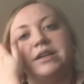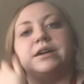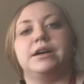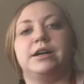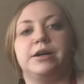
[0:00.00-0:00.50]

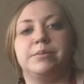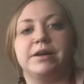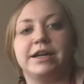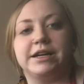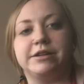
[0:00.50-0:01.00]

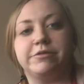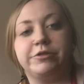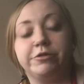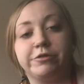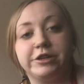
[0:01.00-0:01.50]
And
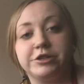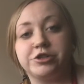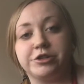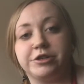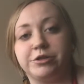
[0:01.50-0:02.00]
feel free to
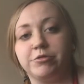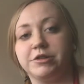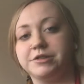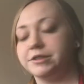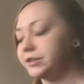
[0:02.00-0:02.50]
share
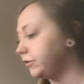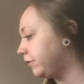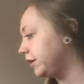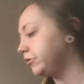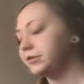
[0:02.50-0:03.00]
yours and your
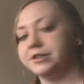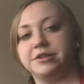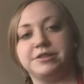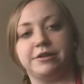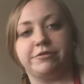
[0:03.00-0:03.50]
final
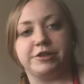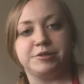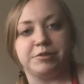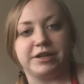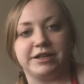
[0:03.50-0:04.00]
results on
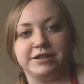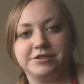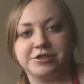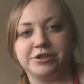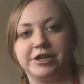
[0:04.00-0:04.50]
Facebook and
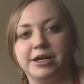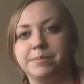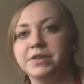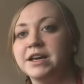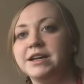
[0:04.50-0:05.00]

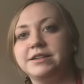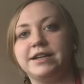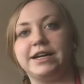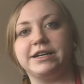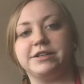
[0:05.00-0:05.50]
Instagram.
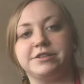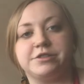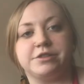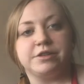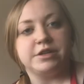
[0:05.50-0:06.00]
Tag
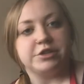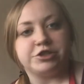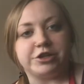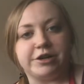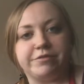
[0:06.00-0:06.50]
us,
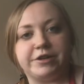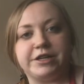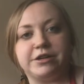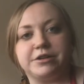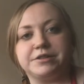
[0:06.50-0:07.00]
share our
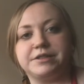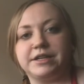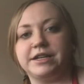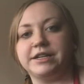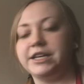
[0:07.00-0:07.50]
videos,
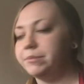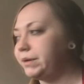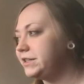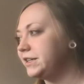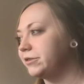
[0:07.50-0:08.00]
and keep
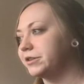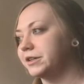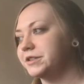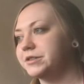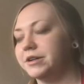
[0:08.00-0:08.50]
painting with
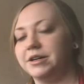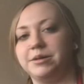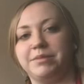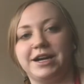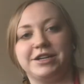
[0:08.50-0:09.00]
us.
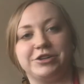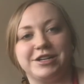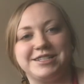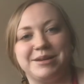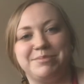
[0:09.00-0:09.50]
I had a
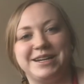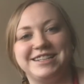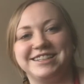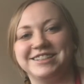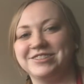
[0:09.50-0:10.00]
great time
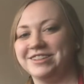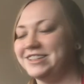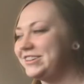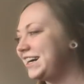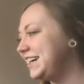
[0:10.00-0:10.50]
painting this
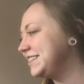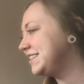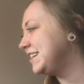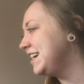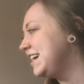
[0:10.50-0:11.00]
with you
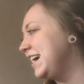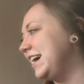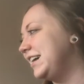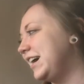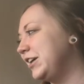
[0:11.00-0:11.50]
guys,
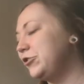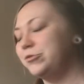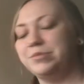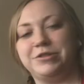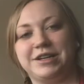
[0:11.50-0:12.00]
and I
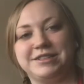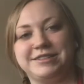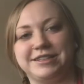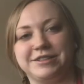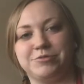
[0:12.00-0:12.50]
hope you guys
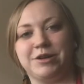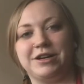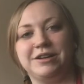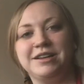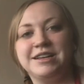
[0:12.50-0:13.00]
did as
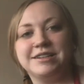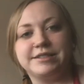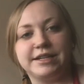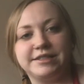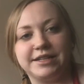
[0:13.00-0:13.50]
well.
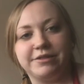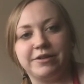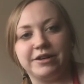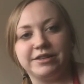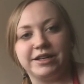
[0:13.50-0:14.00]
Stay
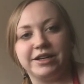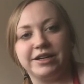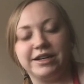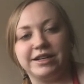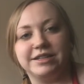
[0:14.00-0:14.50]
safe out
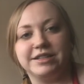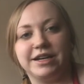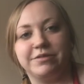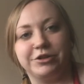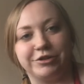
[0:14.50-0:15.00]
there and
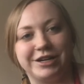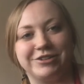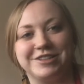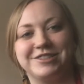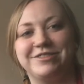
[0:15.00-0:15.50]
have a great
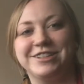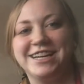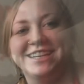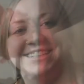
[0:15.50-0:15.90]
rest of your day.